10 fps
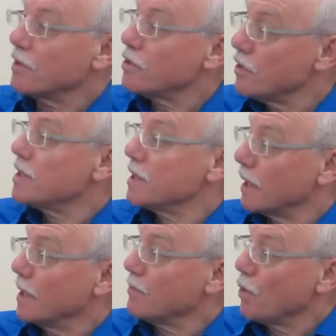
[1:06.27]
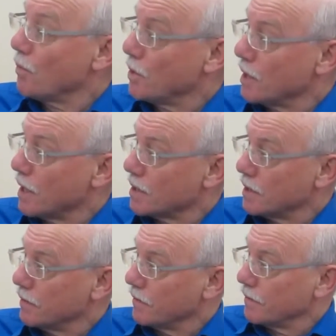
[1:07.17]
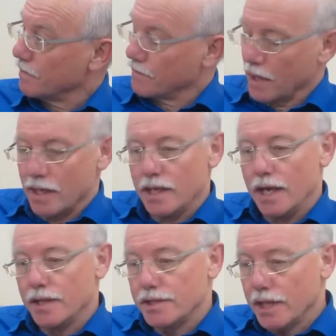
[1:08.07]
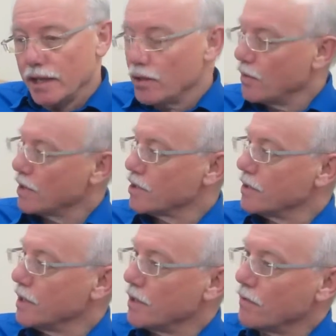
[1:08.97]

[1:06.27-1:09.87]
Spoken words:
are intrinsically more productive? And a second question then